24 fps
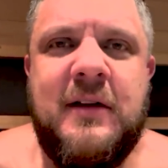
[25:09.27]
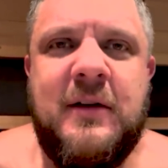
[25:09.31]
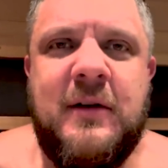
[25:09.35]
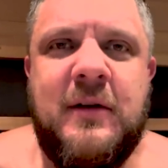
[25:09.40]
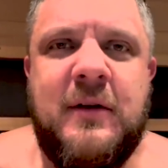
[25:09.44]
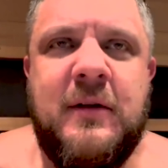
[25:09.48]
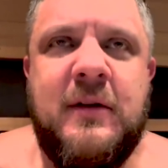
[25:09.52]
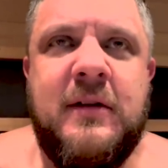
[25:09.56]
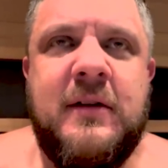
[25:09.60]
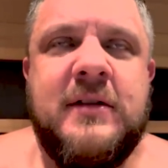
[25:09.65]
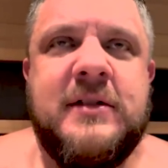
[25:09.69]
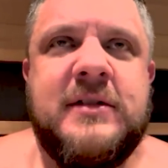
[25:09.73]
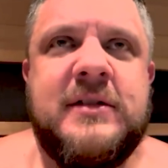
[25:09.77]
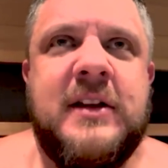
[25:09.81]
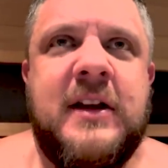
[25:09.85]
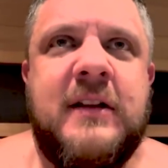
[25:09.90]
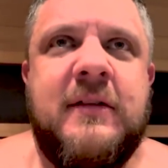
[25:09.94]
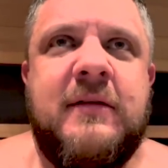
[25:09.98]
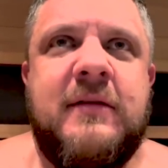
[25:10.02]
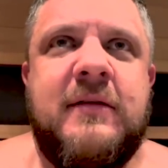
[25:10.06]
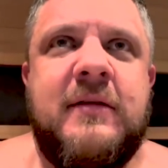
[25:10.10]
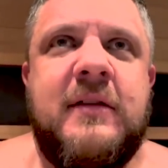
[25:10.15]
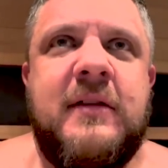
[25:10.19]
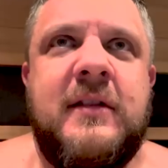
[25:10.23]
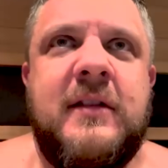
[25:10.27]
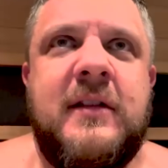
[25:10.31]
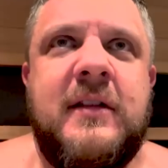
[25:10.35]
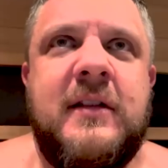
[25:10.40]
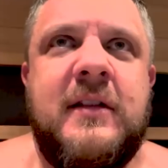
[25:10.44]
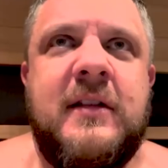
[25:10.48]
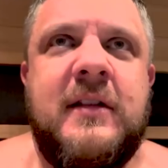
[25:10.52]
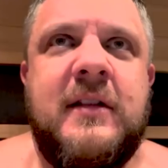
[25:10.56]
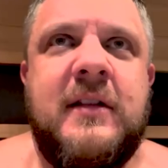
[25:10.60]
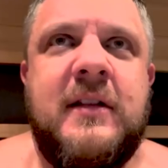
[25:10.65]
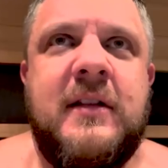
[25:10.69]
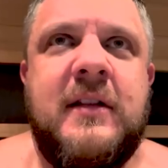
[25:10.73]
on the stuff
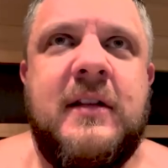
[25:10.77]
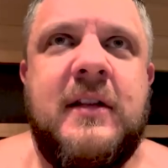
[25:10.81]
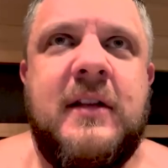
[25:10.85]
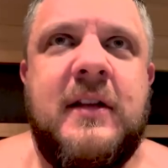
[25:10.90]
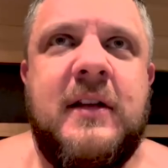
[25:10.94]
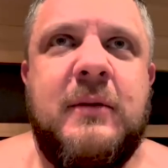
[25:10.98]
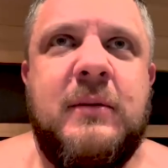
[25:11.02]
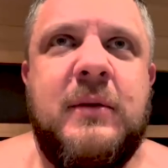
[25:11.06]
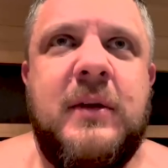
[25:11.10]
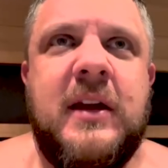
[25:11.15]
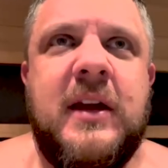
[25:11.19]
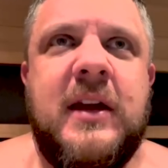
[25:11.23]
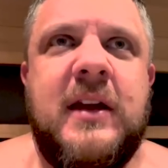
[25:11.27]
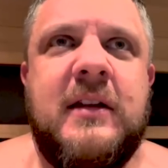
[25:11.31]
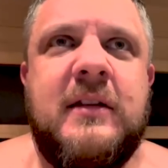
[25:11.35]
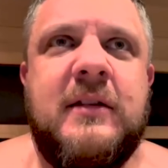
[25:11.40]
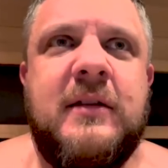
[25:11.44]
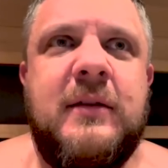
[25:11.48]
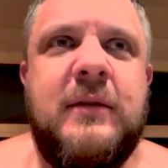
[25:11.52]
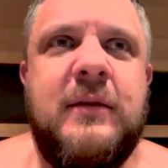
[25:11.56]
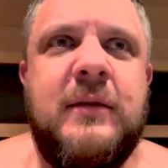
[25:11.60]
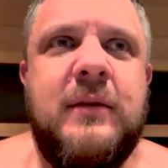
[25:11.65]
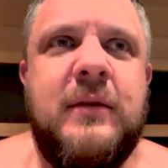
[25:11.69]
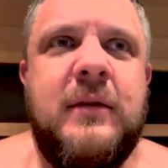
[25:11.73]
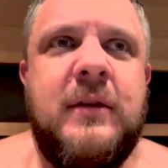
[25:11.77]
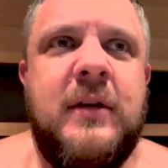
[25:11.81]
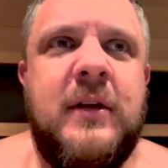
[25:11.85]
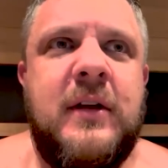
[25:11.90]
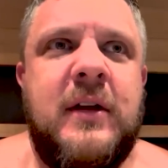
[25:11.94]
that we get to do